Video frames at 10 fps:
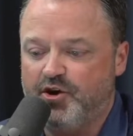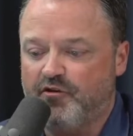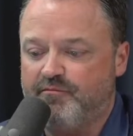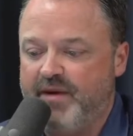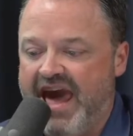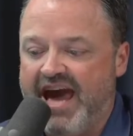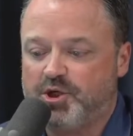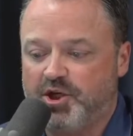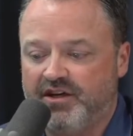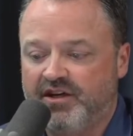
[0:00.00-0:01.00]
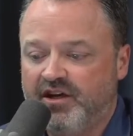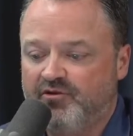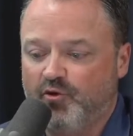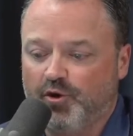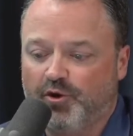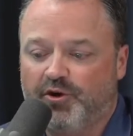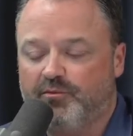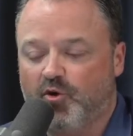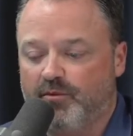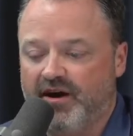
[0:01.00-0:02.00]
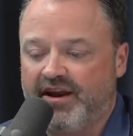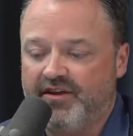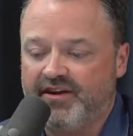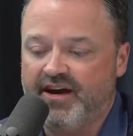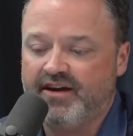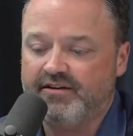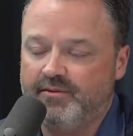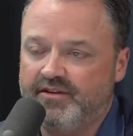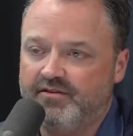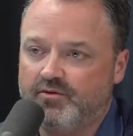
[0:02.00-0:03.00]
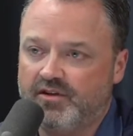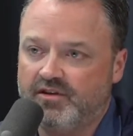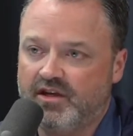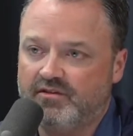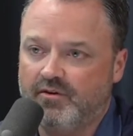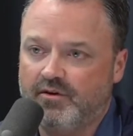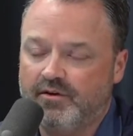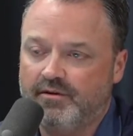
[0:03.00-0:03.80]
your passion for learning more about how they got to be so successful?